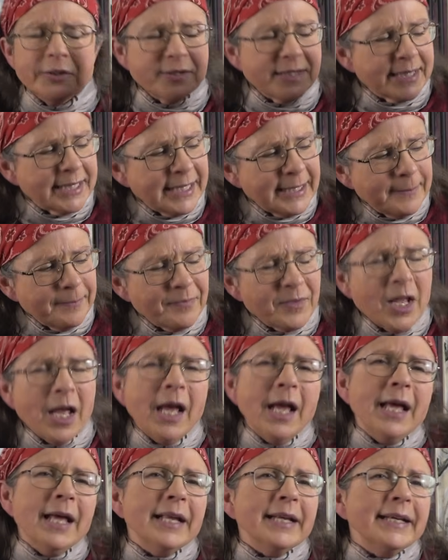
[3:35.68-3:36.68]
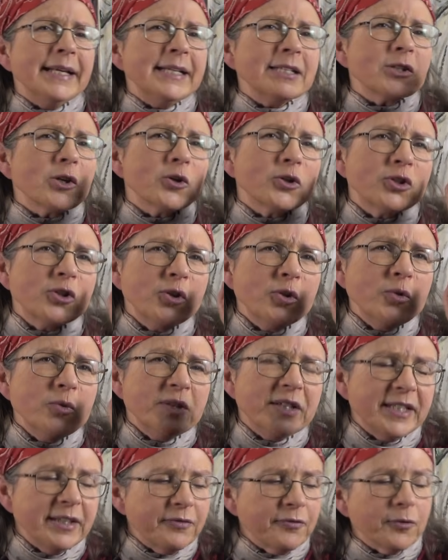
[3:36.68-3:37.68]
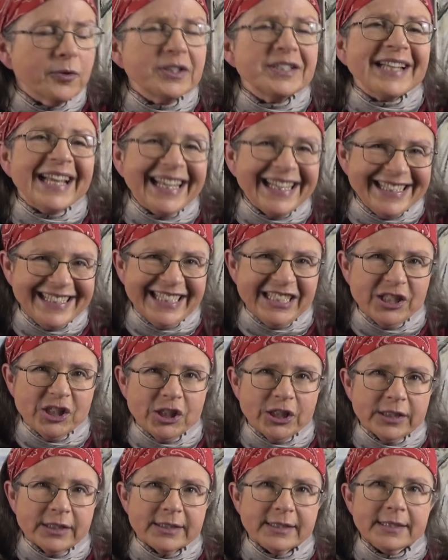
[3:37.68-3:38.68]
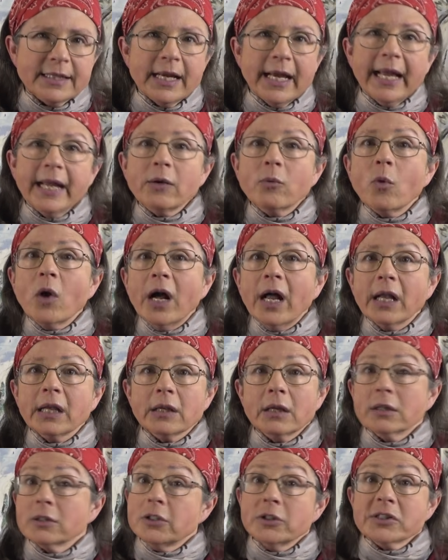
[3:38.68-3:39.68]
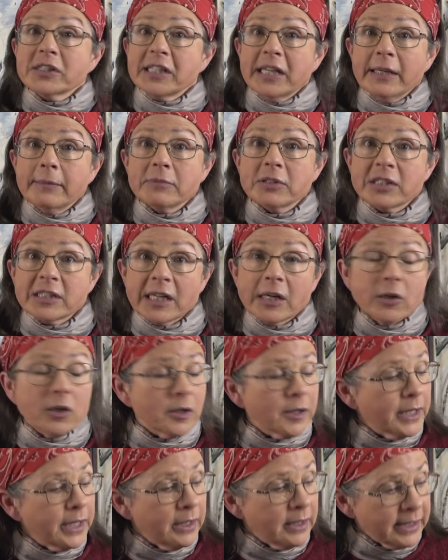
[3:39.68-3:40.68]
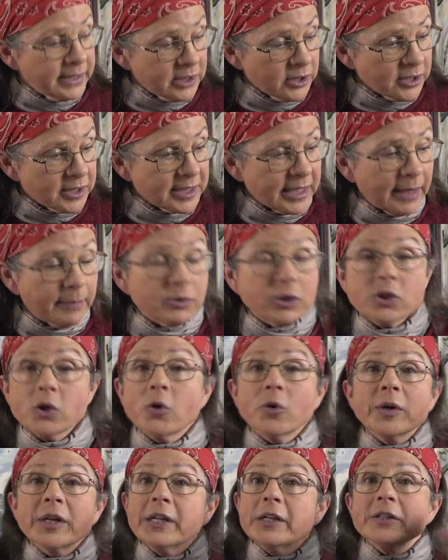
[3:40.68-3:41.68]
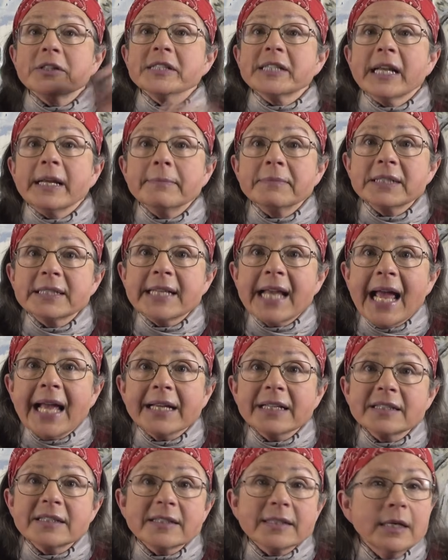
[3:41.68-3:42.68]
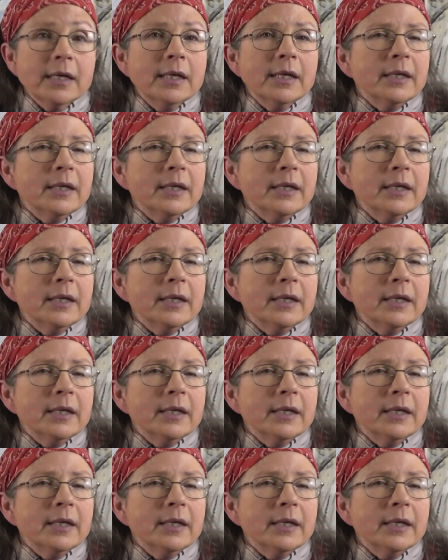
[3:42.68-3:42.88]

you see, these are two different editions, and while the same story, it's the same story in the same text,